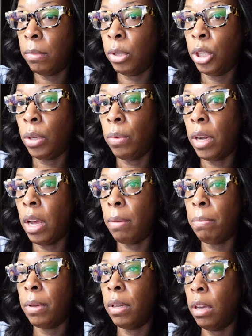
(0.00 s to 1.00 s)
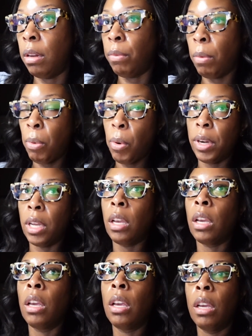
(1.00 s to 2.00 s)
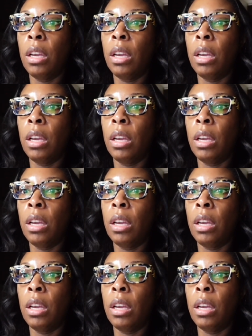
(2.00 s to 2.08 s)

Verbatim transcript: showing up in reporting,